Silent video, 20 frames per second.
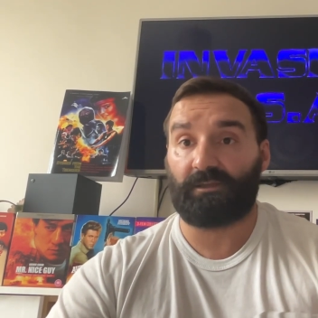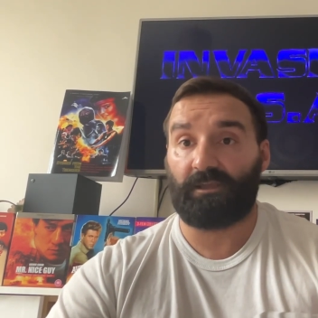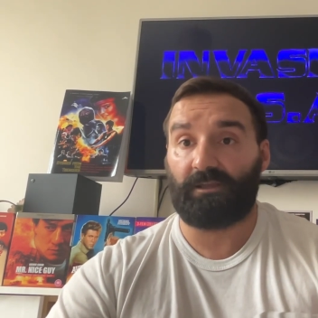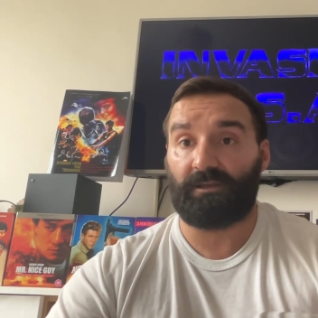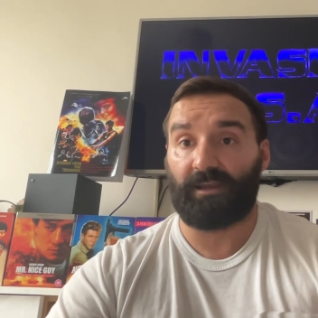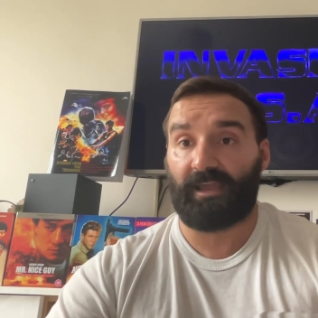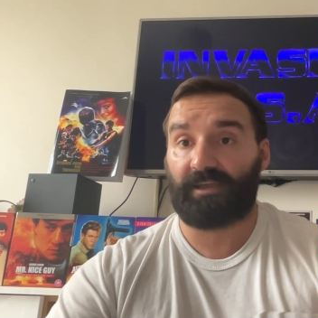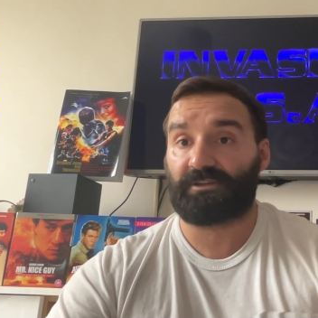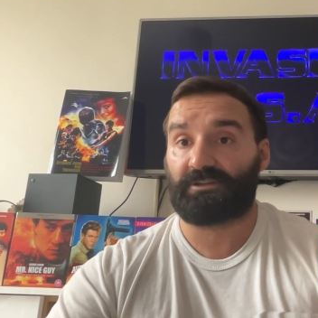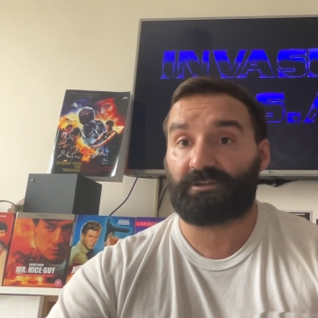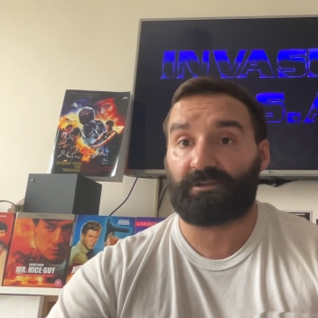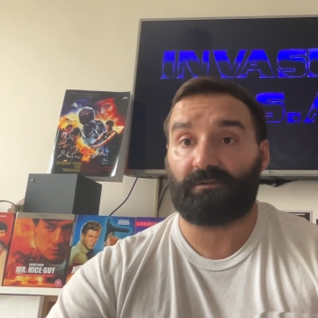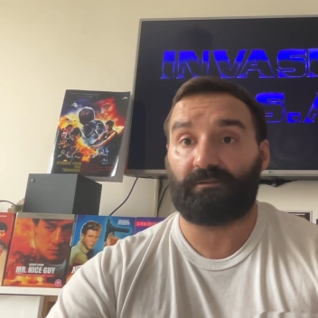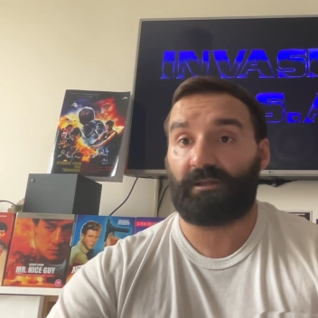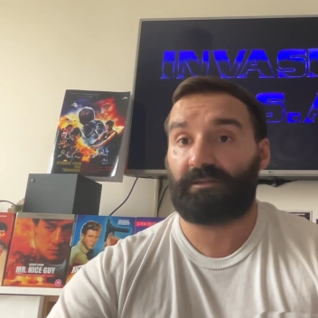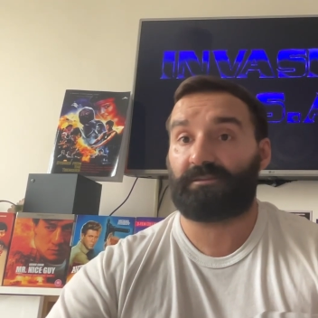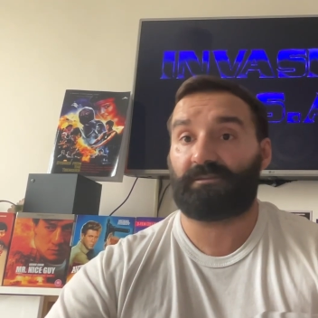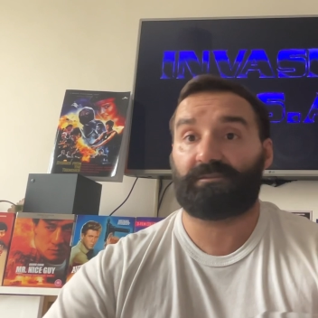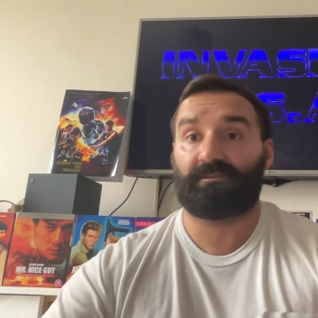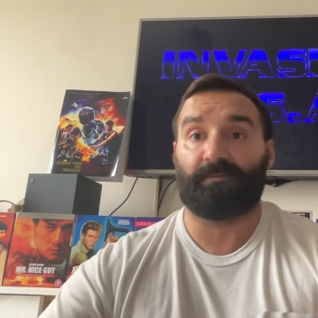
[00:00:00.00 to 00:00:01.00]
Action.
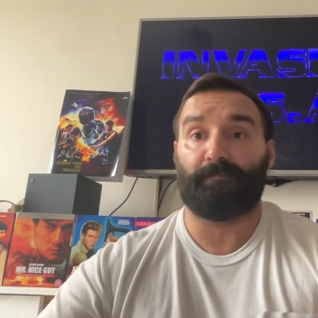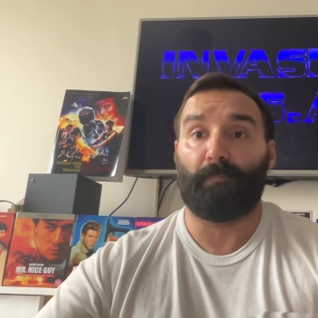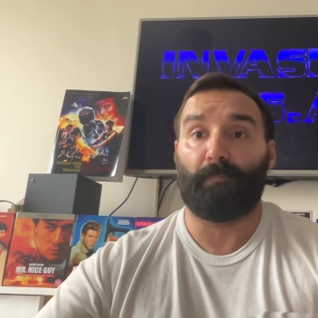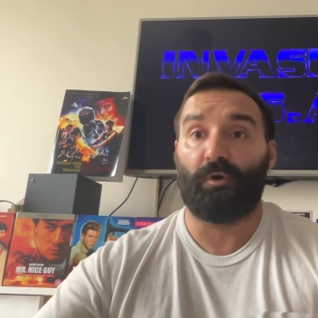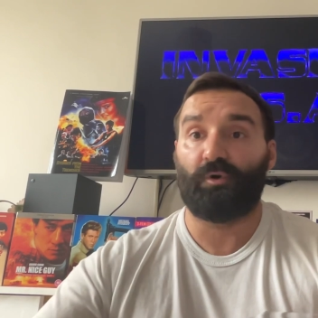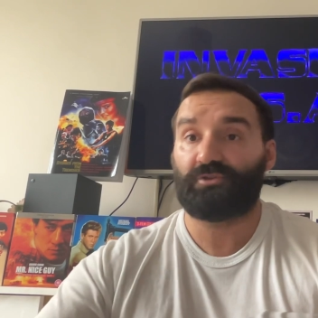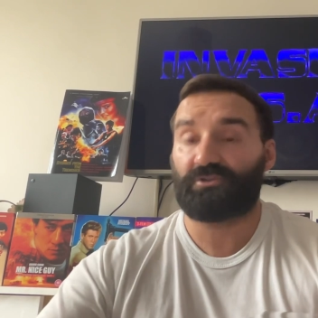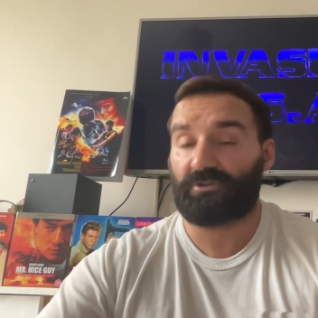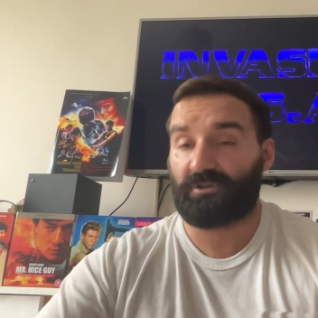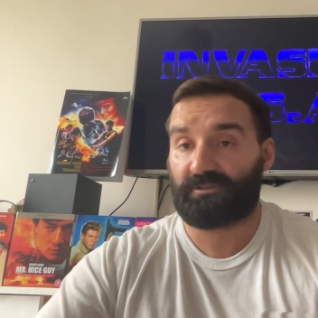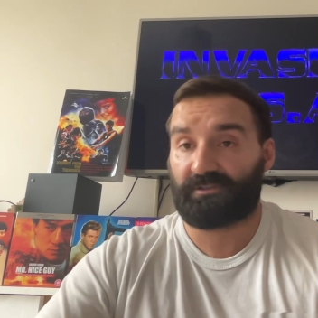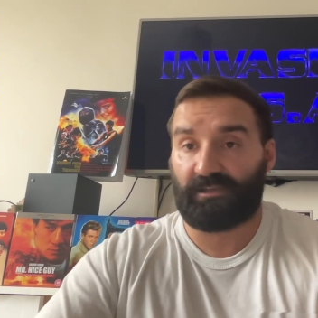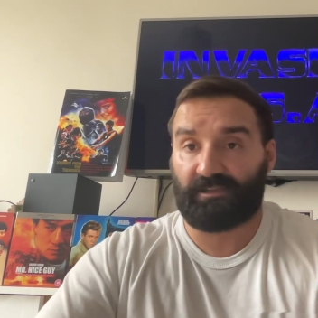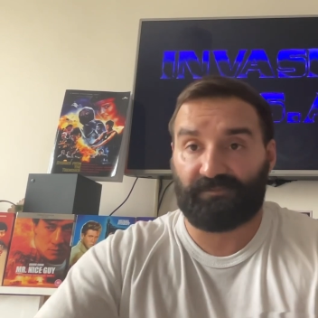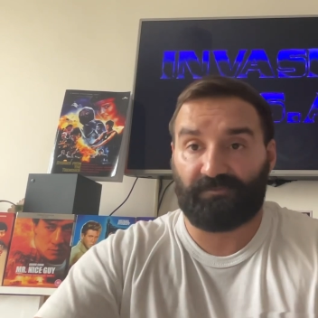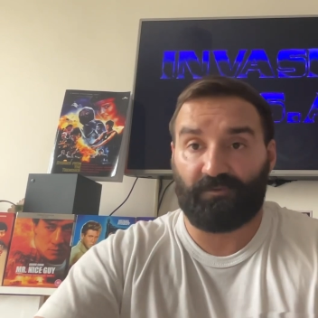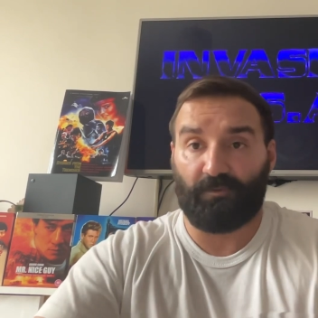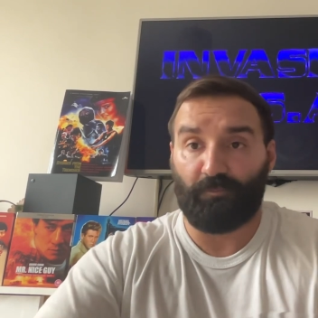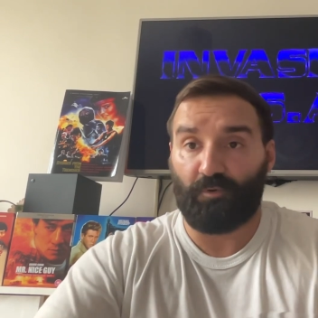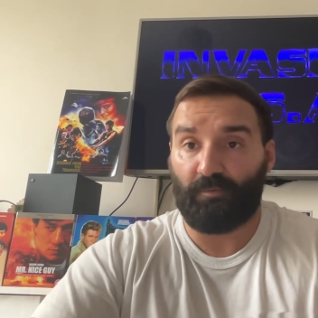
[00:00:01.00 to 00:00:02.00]
That is the most
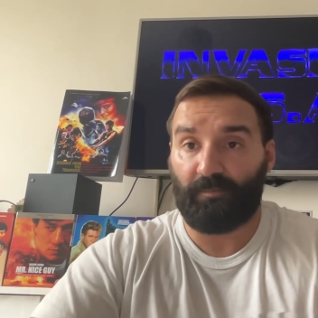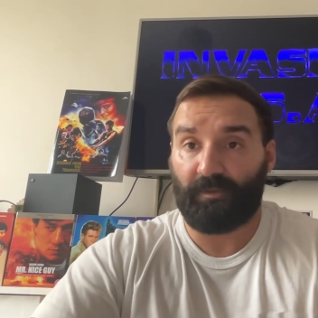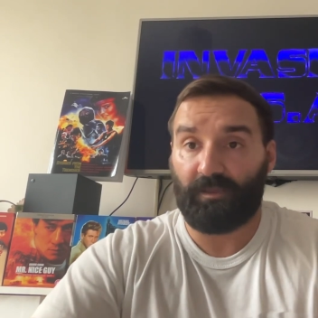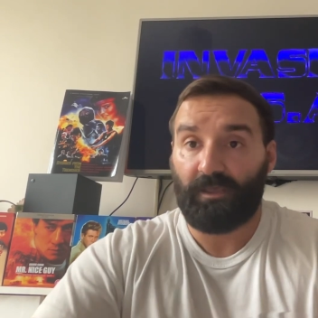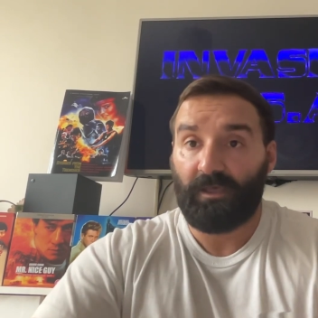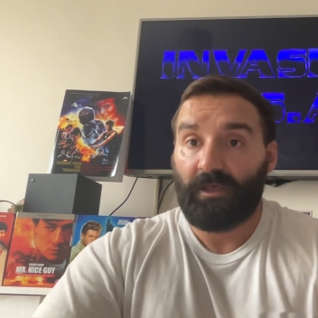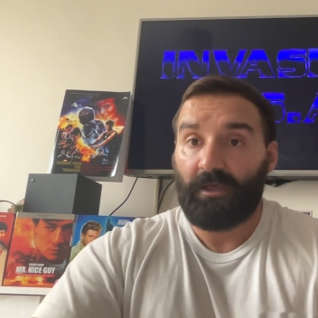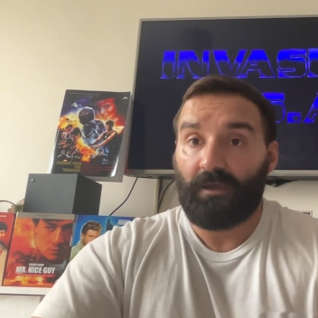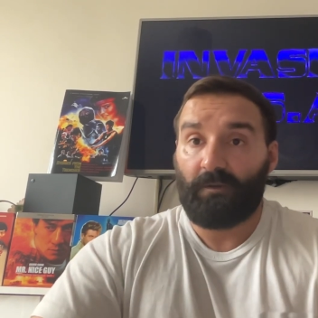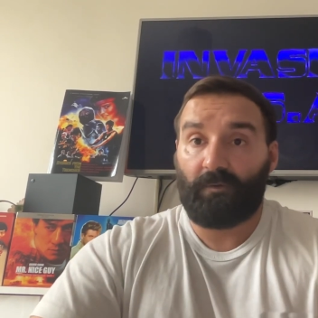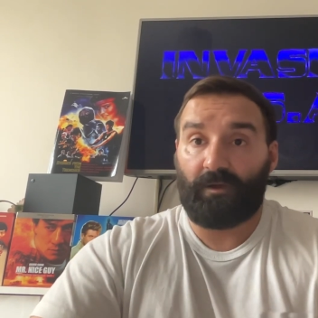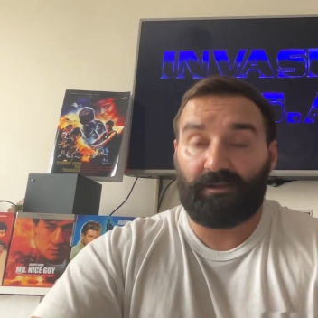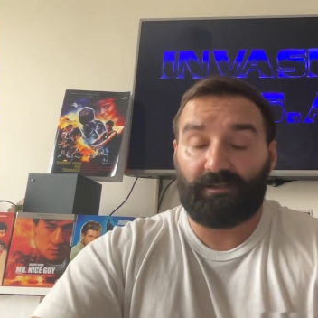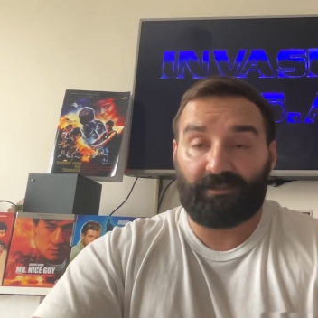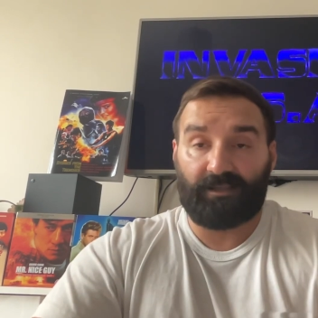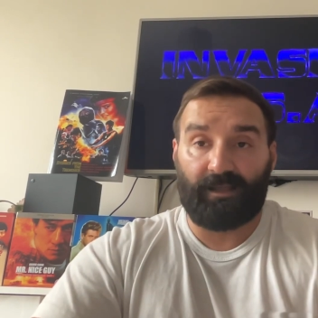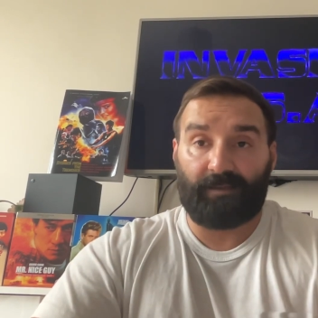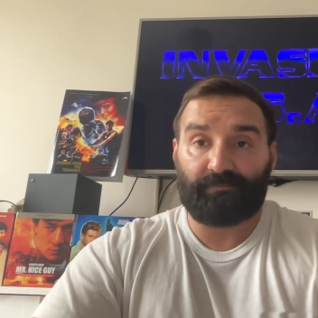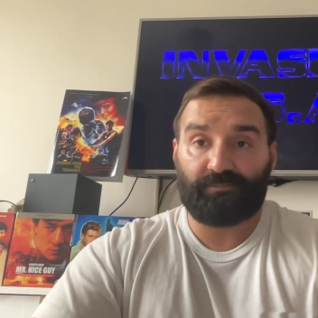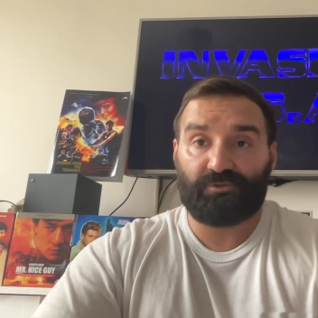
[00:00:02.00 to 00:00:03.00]
successful movie when it
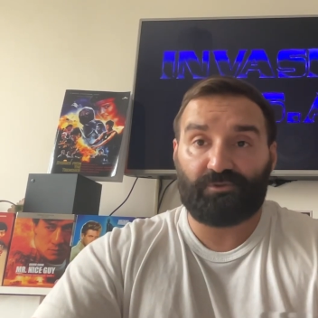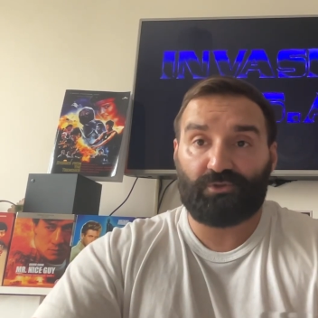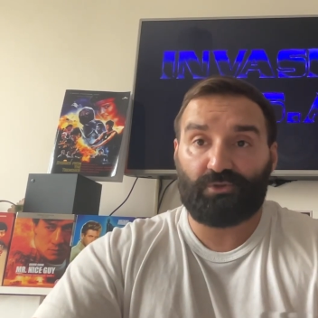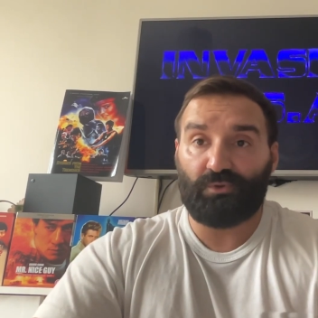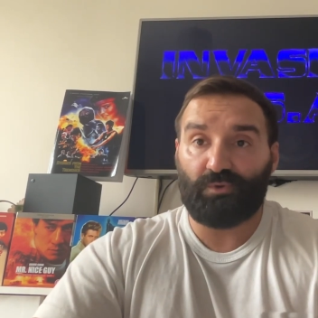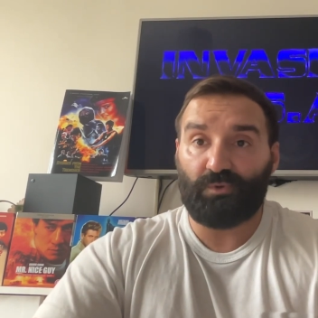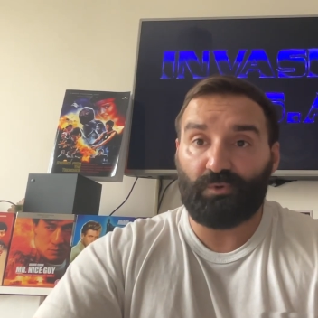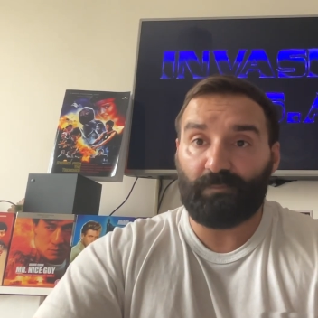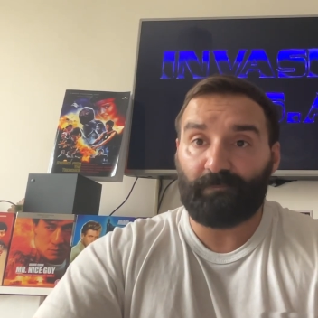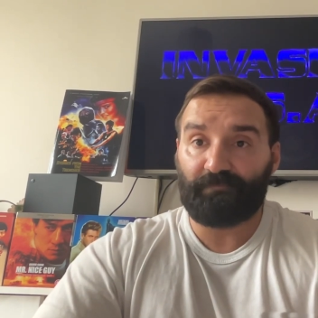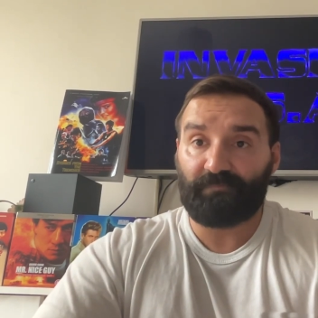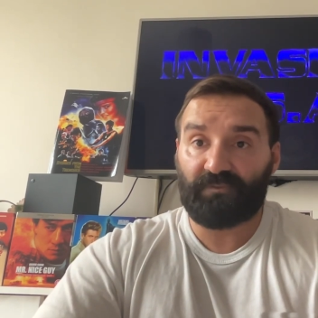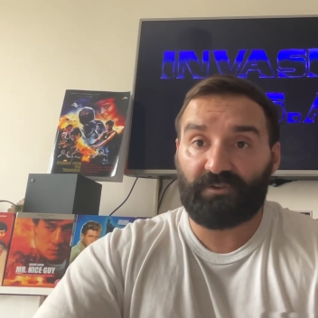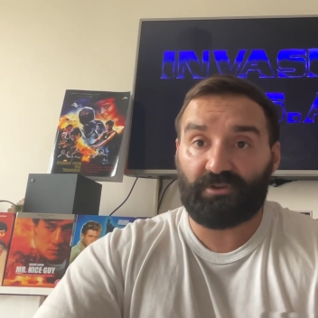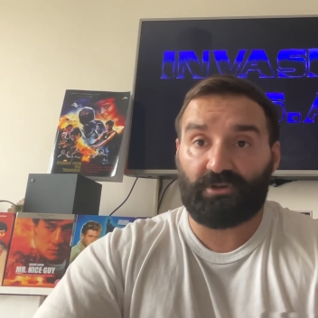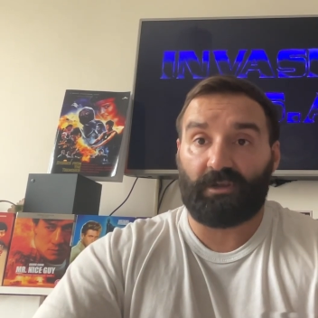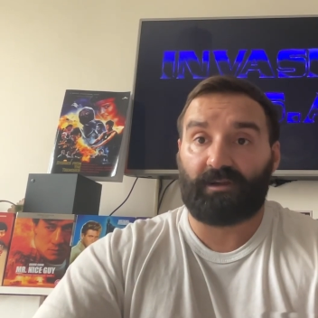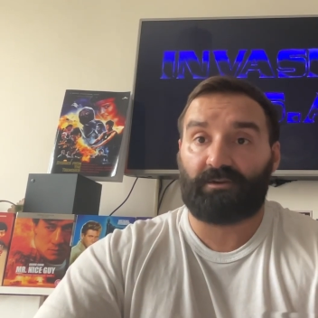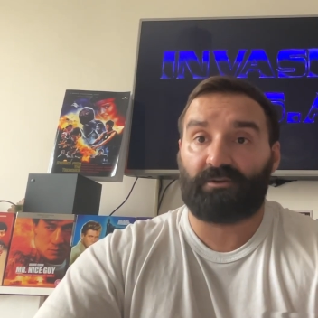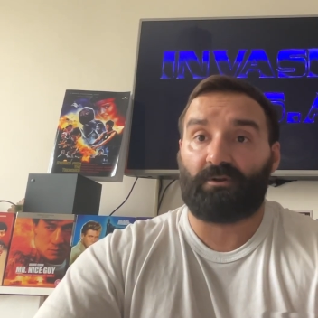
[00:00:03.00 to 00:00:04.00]
comes to
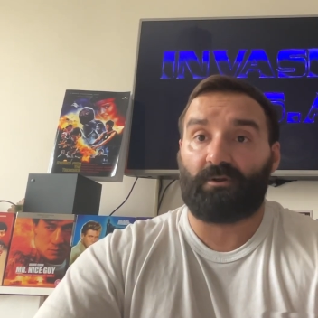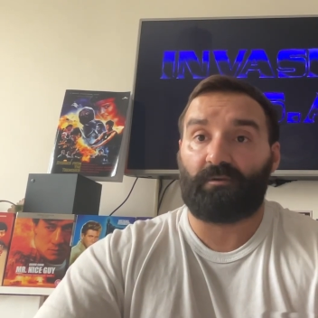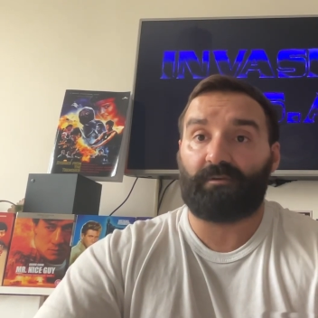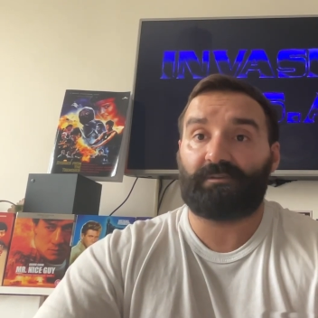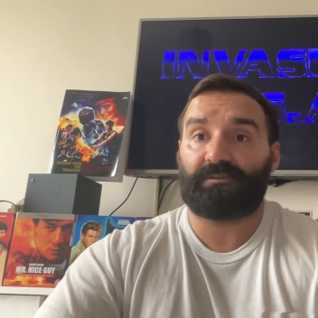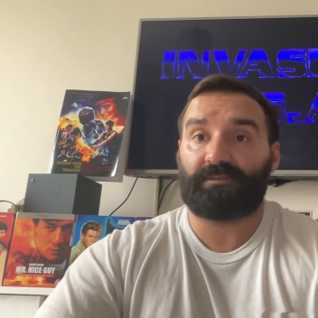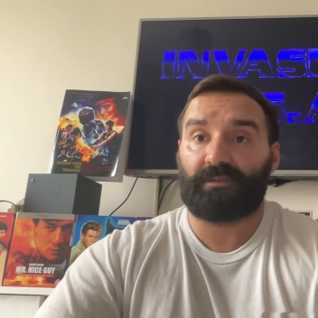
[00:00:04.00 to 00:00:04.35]
Chuck Norris,